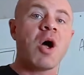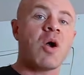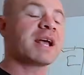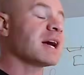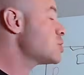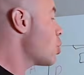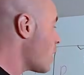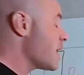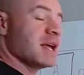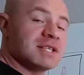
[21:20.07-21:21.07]
All right, guys,
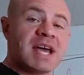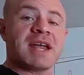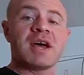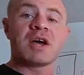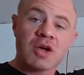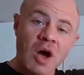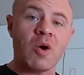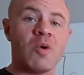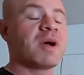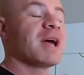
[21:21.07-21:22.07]
ready, set,
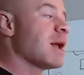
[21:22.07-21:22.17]
go.